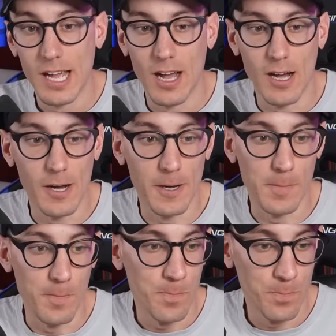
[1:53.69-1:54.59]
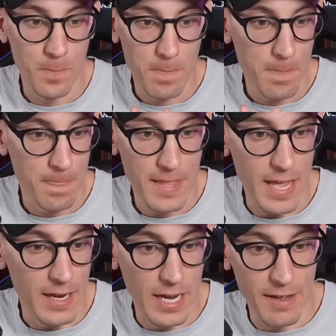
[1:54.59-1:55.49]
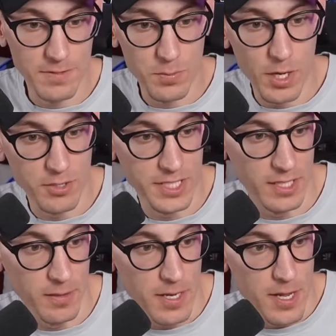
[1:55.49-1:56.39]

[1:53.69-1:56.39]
Um, yeah, I have some notes here.